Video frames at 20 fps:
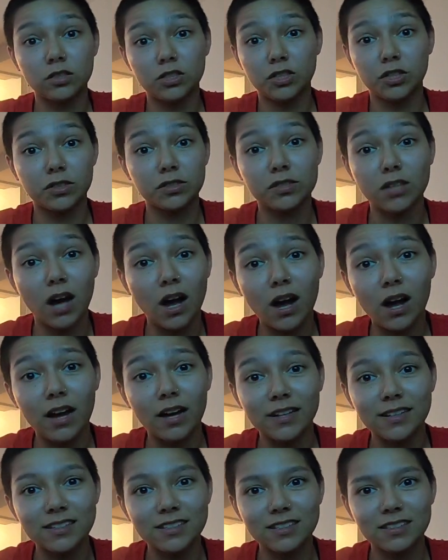you're
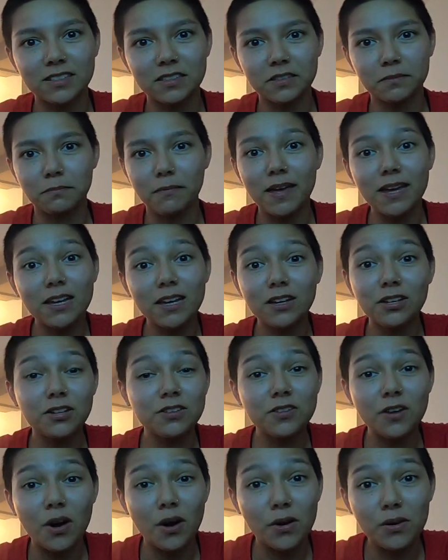taught. Make it
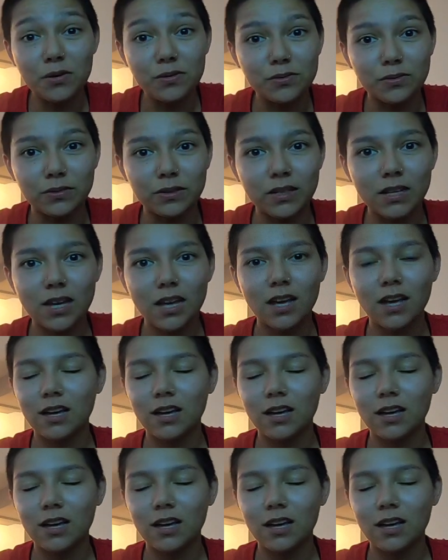your own.